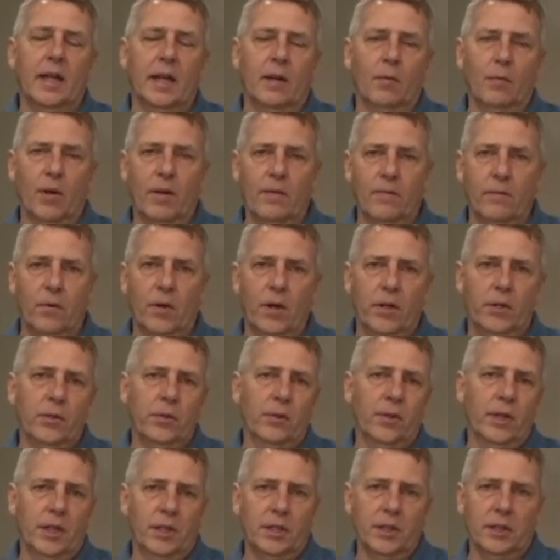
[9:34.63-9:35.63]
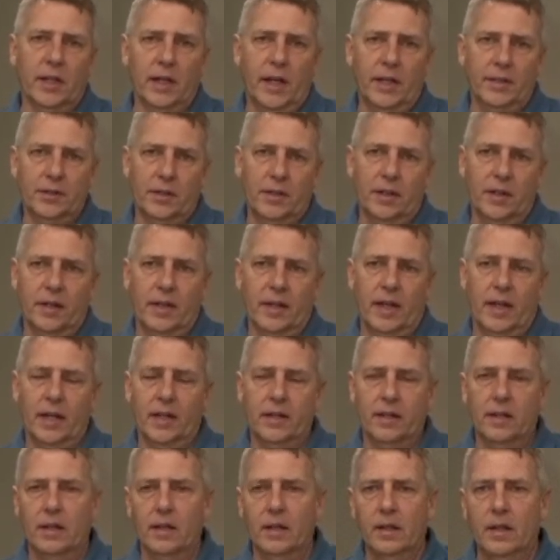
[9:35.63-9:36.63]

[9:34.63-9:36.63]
and wait for it to initialize and all that,